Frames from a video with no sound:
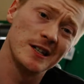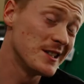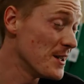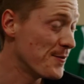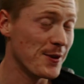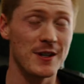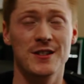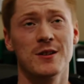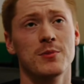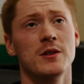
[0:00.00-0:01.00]
different.
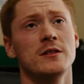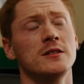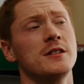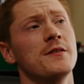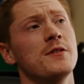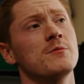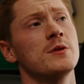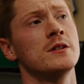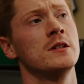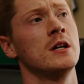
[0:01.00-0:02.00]
It's completely different,
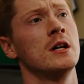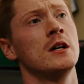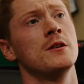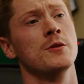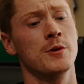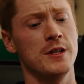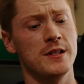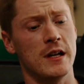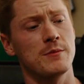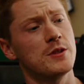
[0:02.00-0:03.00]
but the
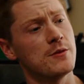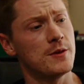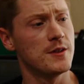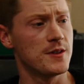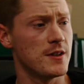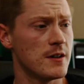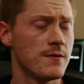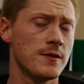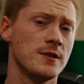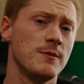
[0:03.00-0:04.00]
reason I'm doing this
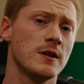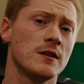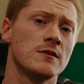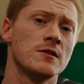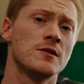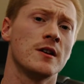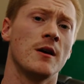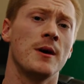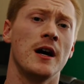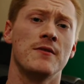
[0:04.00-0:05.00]
stuff is because
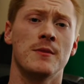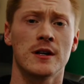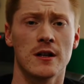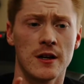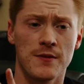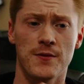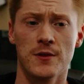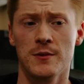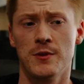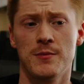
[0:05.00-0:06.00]
I'm having my client
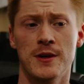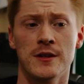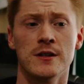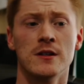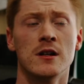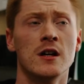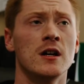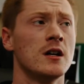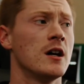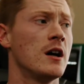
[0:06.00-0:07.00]
fully prepared
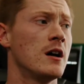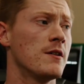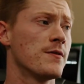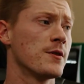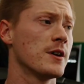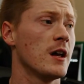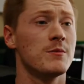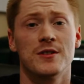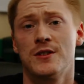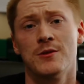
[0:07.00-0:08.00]
uh, for a game
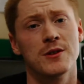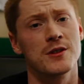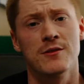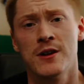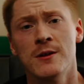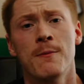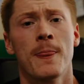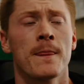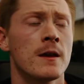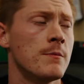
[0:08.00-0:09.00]
situation, right?
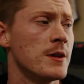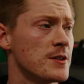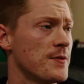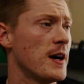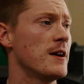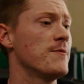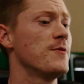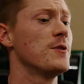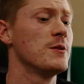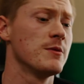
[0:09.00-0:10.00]
Because if I have him
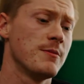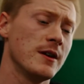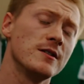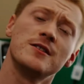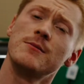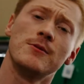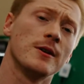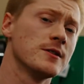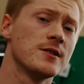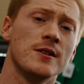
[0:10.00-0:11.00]
fully prepared, he's gonna be
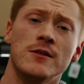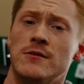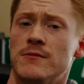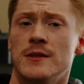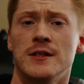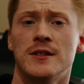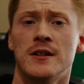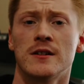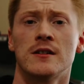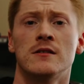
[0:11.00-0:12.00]
ready to go, and he's
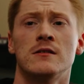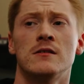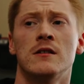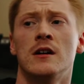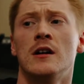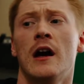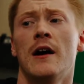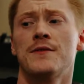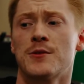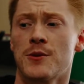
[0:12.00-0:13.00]
not gonna
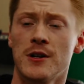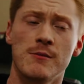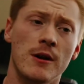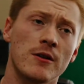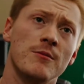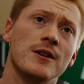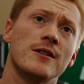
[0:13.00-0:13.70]
have to worry about, oh my